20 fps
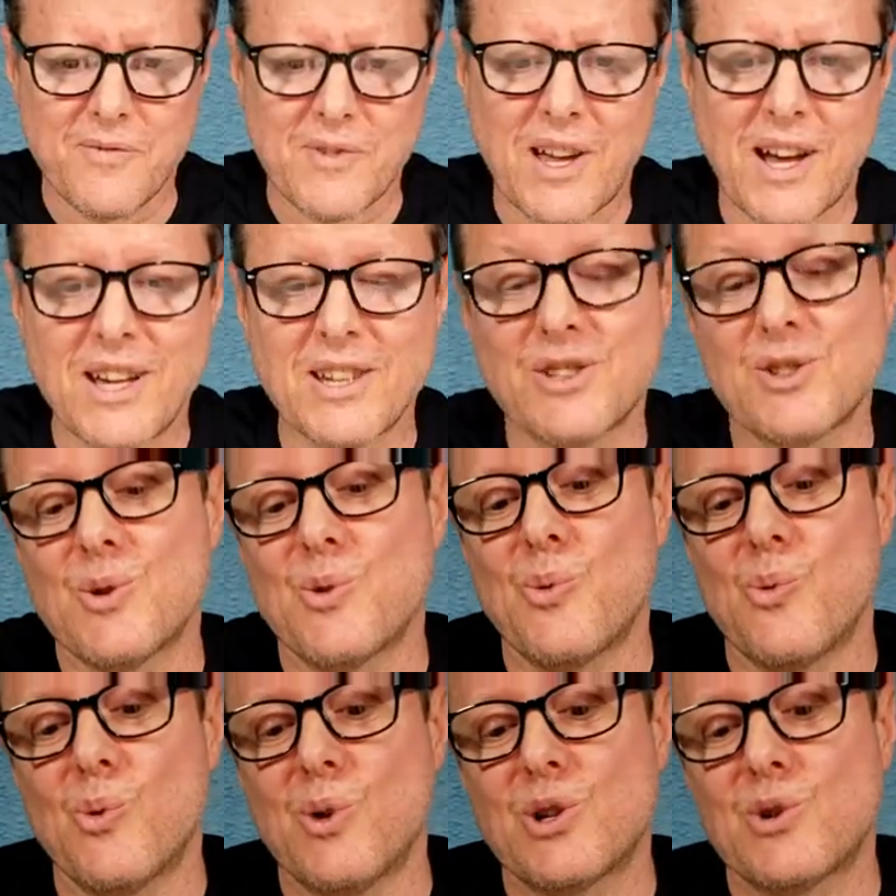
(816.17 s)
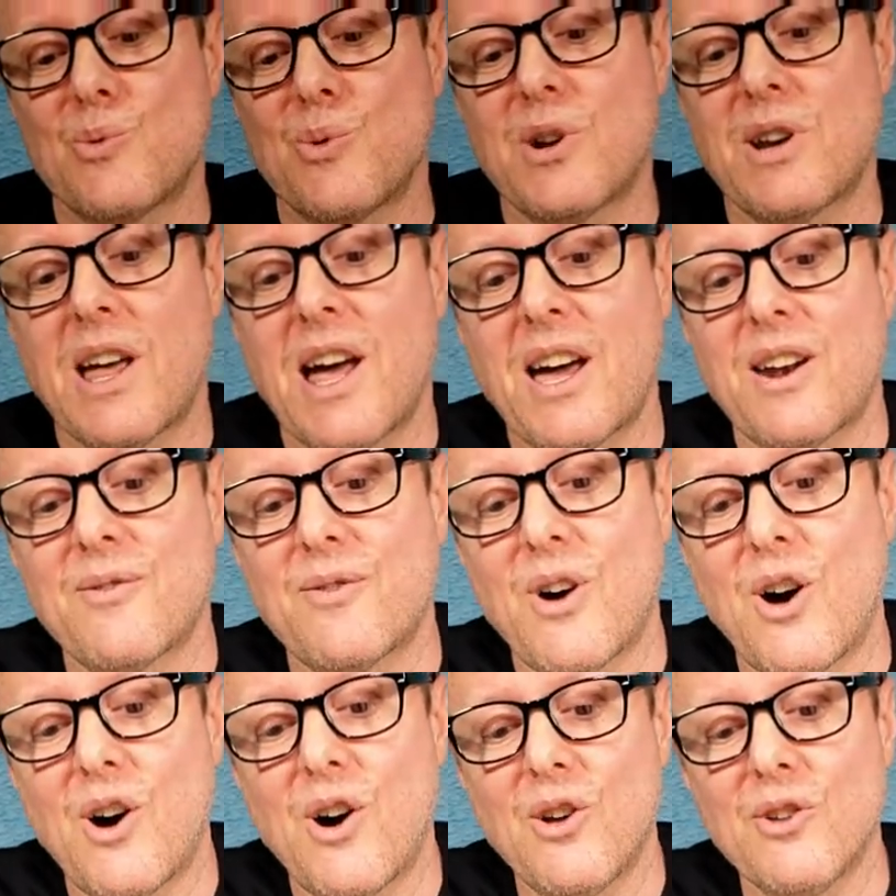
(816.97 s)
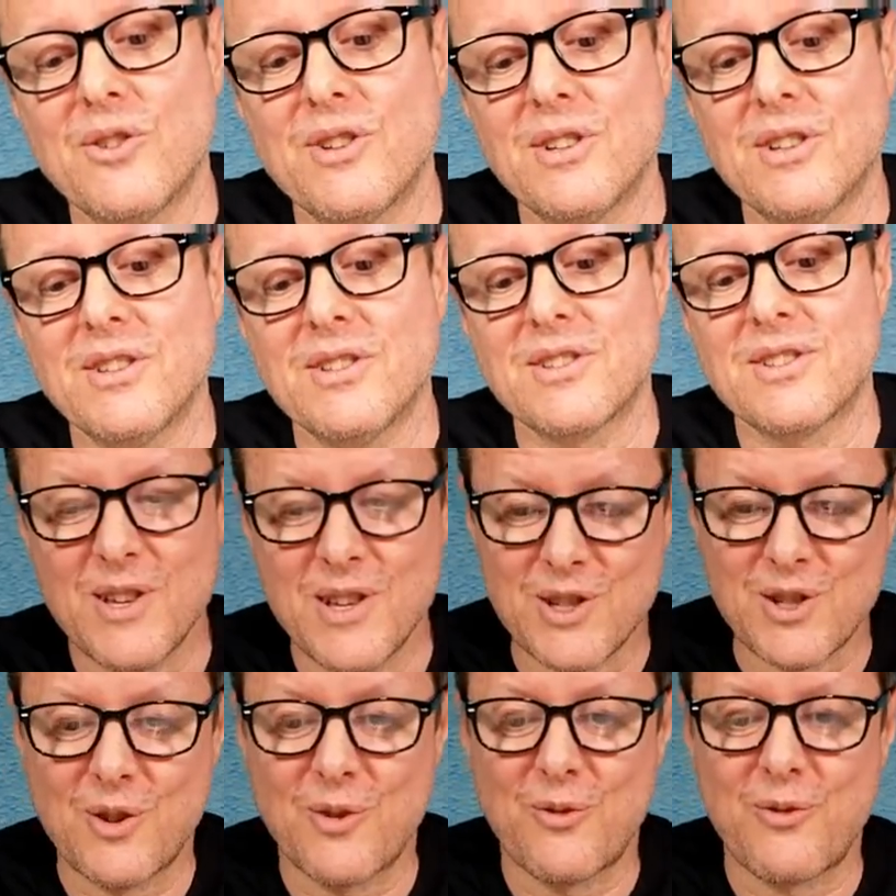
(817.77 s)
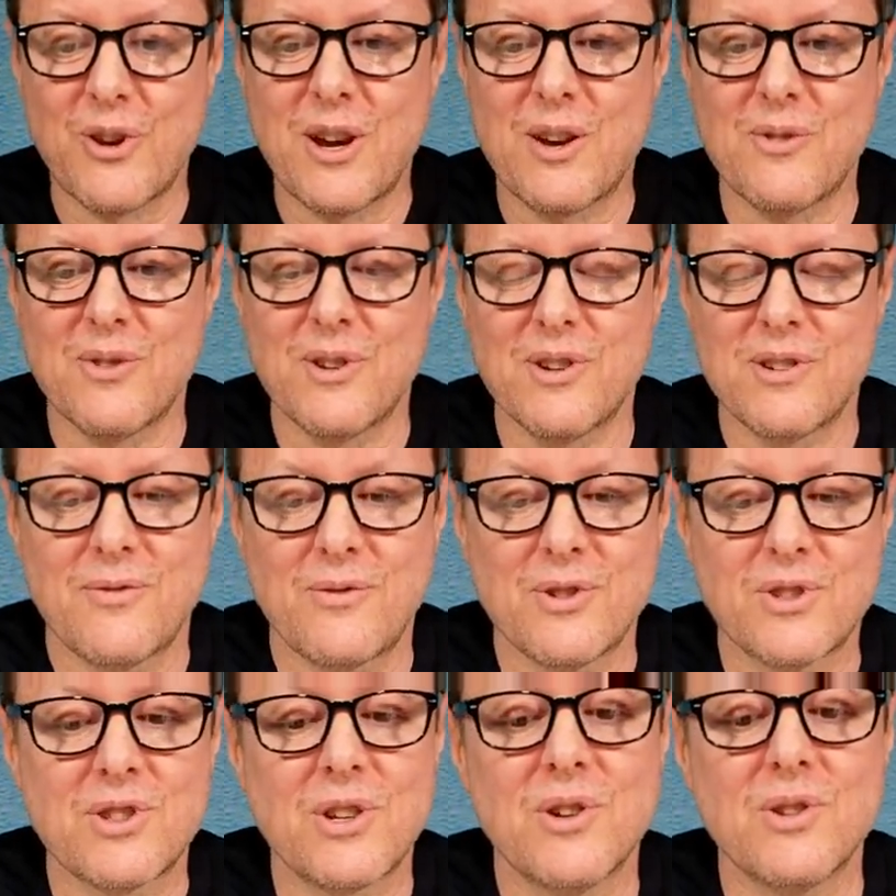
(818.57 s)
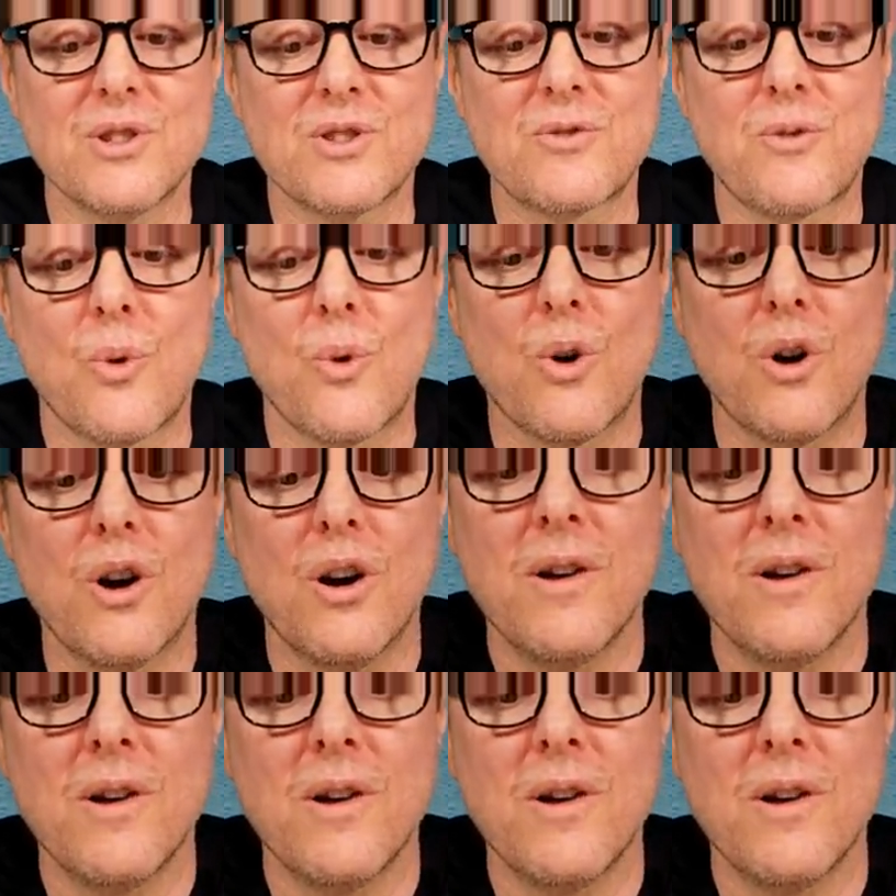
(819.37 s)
guys, which one out of all these is your favorite for series four?